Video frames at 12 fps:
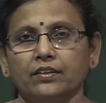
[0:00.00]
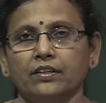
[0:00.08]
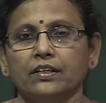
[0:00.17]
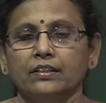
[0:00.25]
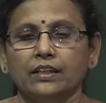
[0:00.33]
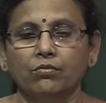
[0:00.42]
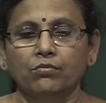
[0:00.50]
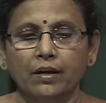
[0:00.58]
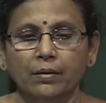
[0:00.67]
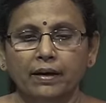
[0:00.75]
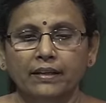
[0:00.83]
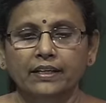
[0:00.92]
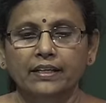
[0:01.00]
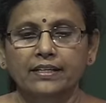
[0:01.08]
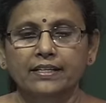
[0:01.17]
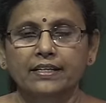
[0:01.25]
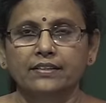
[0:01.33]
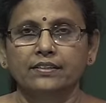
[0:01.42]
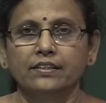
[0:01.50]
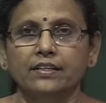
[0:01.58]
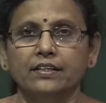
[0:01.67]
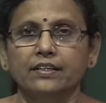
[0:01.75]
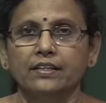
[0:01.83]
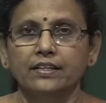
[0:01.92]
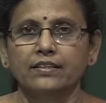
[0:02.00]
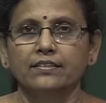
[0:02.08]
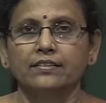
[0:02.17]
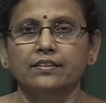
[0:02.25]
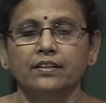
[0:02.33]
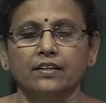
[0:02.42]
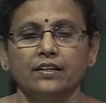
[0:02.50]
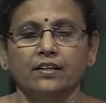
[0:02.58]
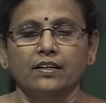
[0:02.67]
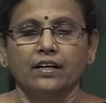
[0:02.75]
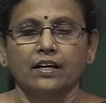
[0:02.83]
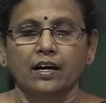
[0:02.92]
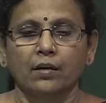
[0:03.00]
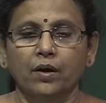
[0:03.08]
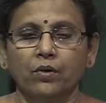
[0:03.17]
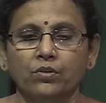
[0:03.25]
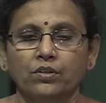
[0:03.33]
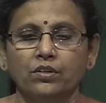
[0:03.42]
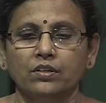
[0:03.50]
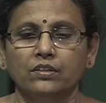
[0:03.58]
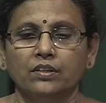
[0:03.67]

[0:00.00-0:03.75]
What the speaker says: Now, web analytics is about the